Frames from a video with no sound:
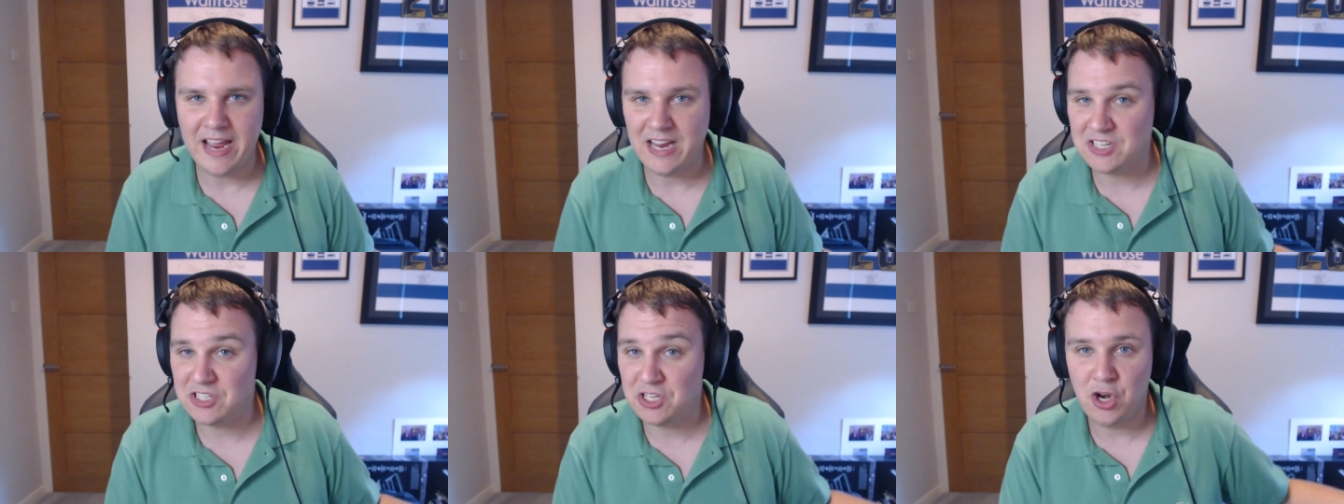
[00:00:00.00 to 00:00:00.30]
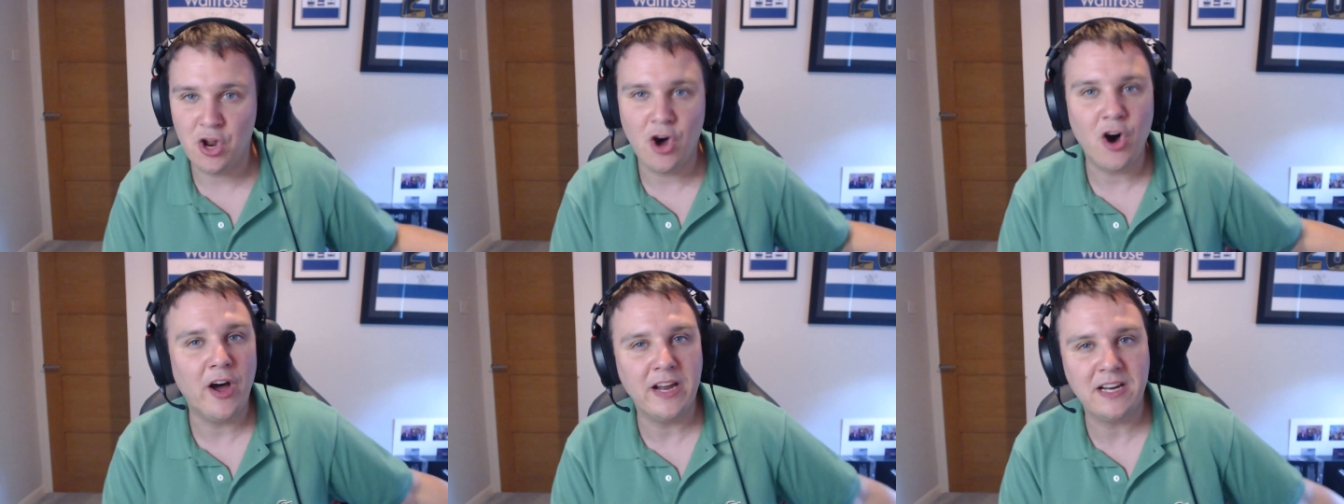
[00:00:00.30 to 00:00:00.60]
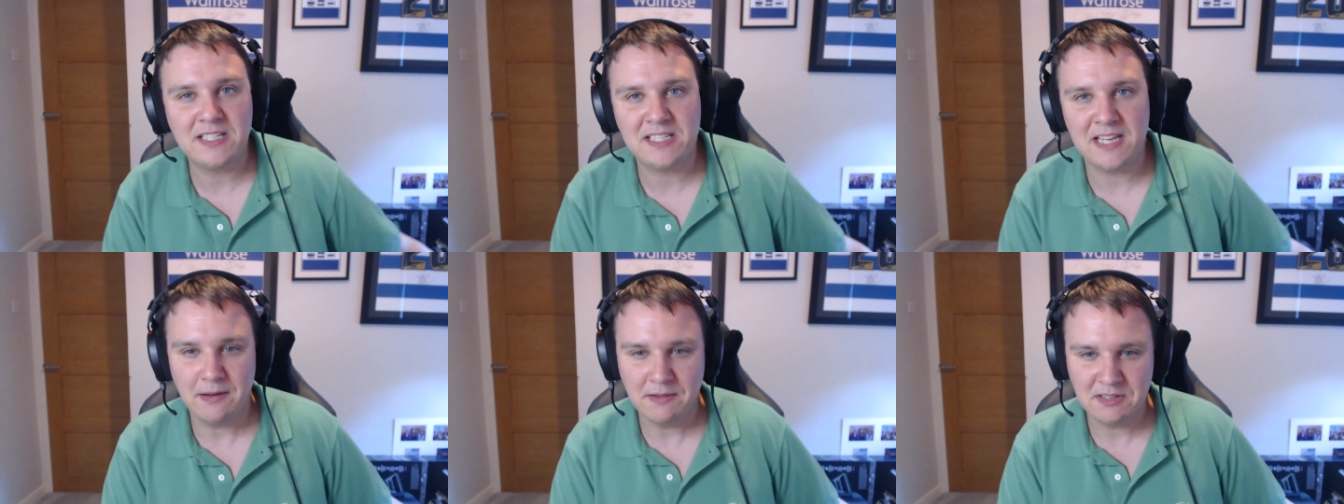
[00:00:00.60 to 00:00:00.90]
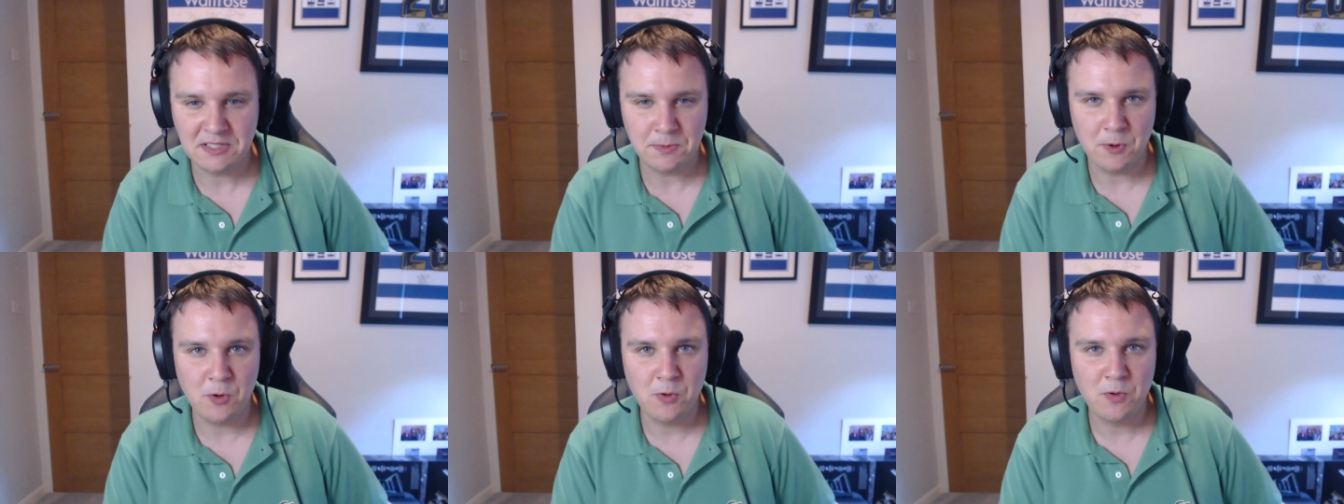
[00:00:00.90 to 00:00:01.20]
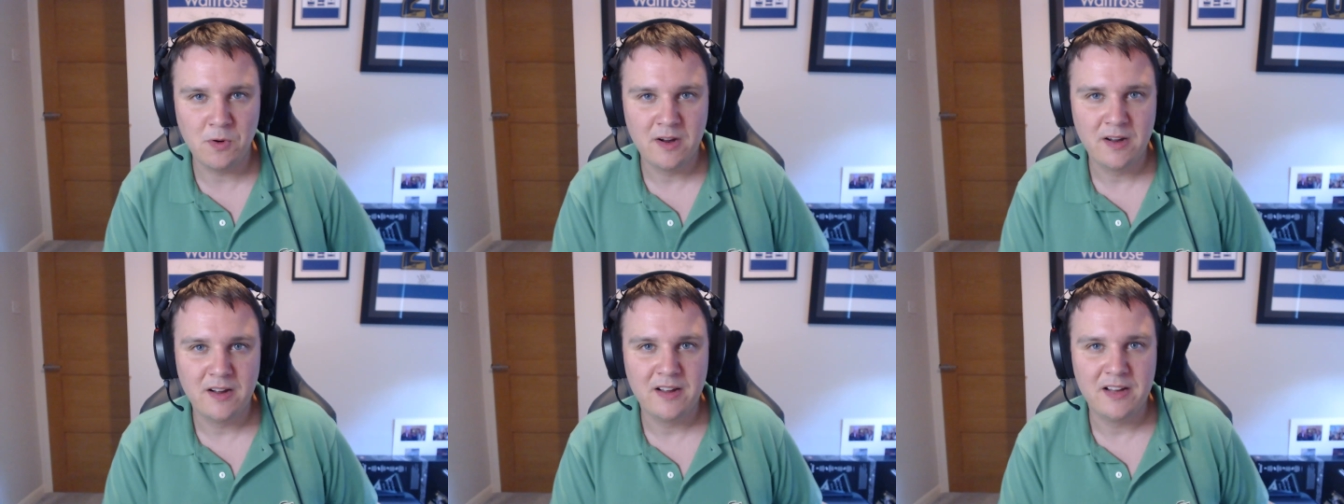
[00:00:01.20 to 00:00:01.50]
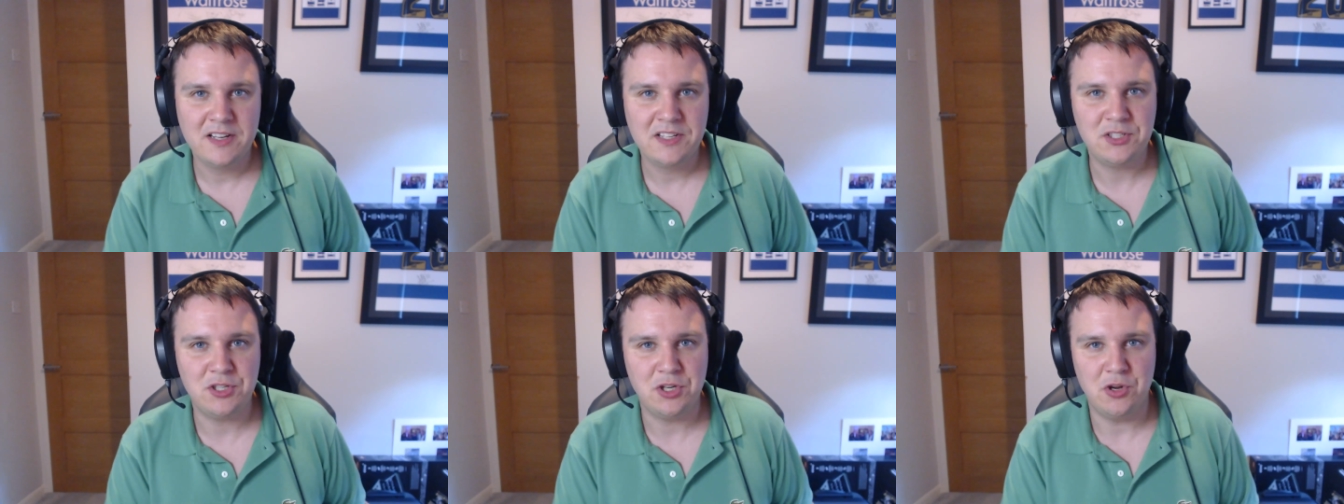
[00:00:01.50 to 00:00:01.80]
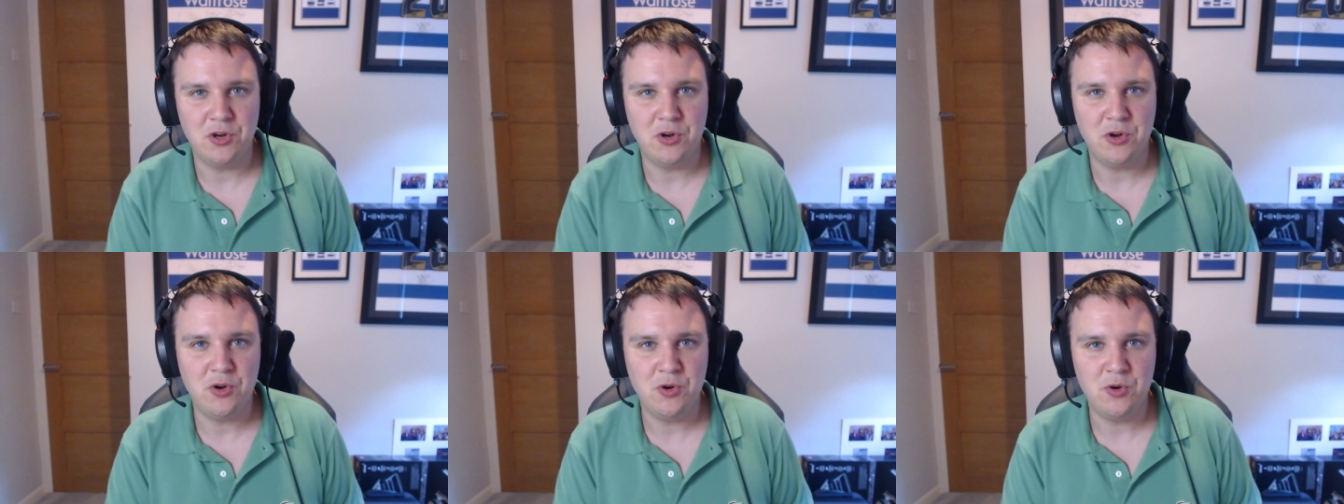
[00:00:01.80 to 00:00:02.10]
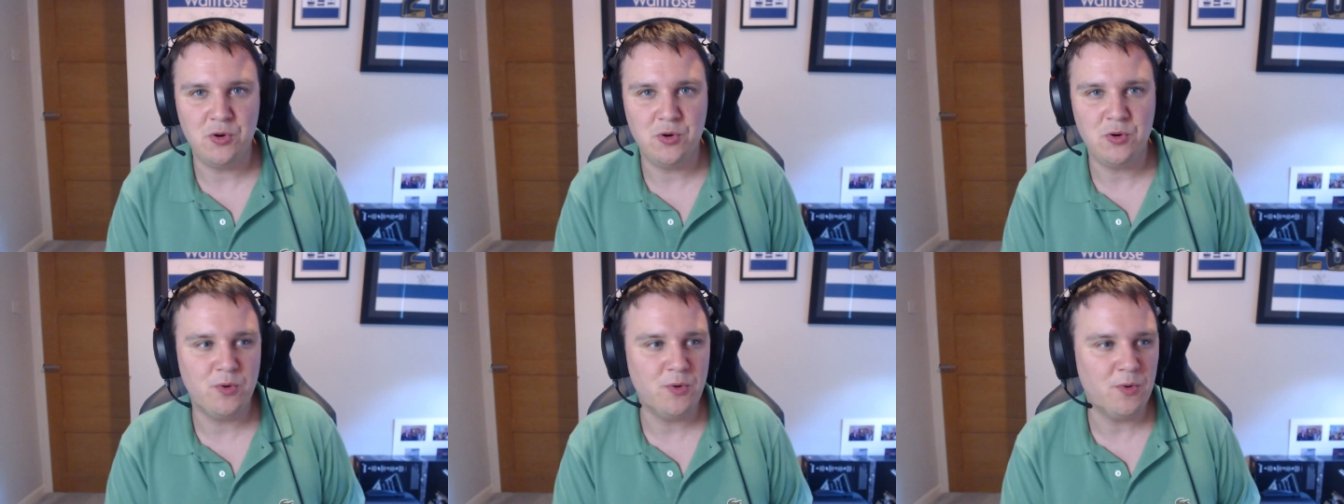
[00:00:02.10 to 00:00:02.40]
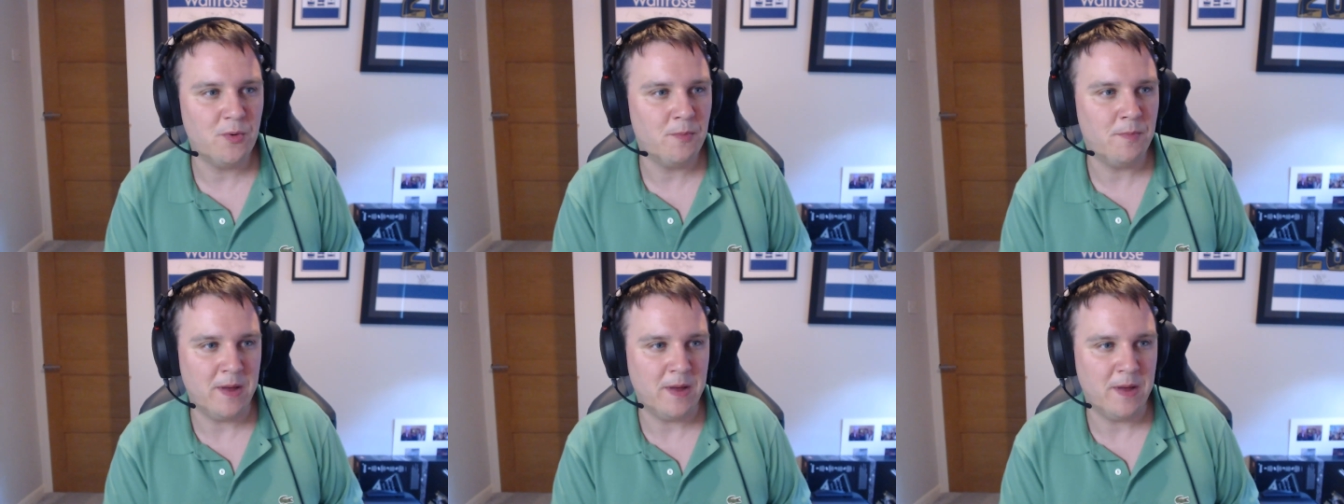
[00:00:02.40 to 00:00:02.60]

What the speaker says: It's not acceptable to